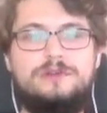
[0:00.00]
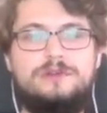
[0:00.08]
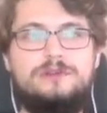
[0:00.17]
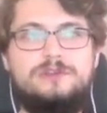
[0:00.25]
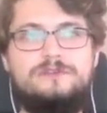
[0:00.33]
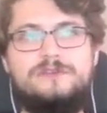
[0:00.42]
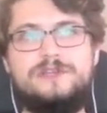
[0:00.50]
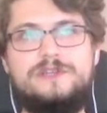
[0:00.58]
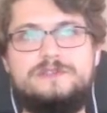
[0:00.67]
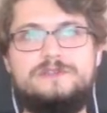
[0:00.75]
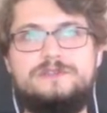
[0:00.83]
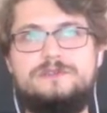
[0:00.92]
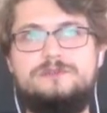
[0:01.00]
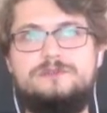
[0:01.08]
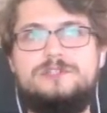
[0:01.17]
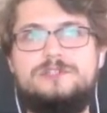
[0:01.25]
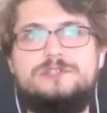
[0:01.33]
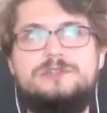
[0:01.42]
events
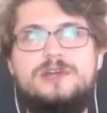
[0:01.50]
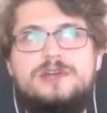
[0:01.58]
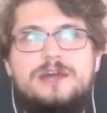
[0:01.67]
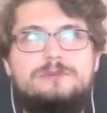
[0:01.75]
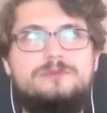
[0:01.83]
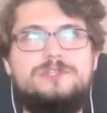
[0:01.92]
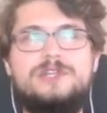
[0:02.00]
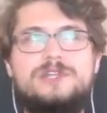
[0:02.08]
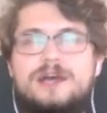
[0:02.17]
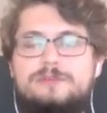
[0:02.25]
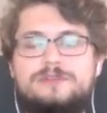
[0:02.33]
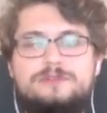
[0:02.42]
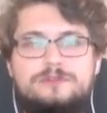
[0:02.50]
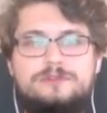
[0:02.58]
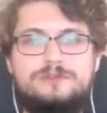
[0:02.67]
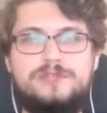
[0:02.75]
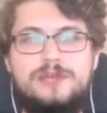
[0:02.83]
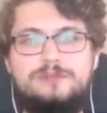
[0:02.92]
which happen
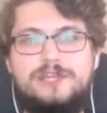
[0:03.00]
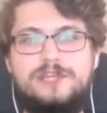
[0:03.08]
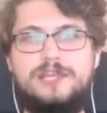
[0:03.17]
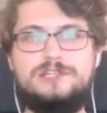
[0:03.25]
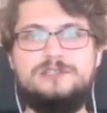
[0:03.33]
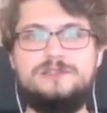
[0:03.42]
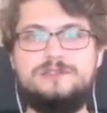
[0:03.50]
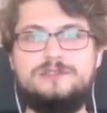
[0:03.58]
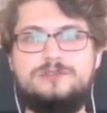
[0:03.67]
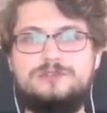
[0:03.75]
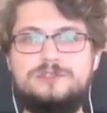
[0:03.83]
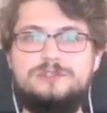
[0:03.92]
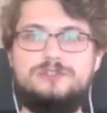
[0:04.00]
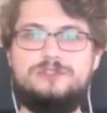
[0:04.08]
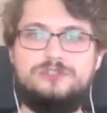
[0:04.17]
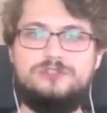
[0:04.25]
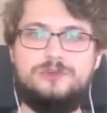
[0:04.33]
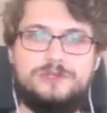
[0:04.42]
during application execution,
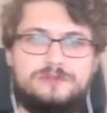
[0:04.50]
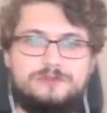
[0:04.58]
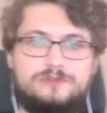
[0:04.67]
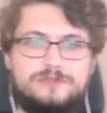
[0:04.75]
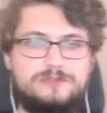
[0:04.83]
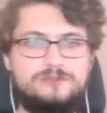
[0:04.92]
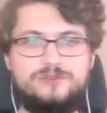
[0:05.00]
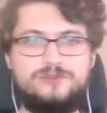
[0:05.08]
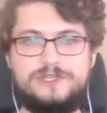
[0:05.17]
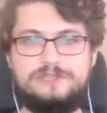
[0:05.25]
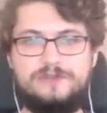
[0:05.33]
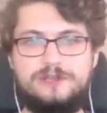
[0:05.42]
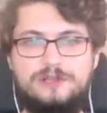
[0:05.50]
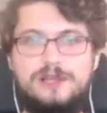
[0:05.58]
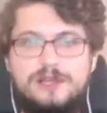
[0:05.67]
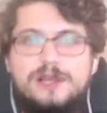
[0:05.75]
store it into some trace file,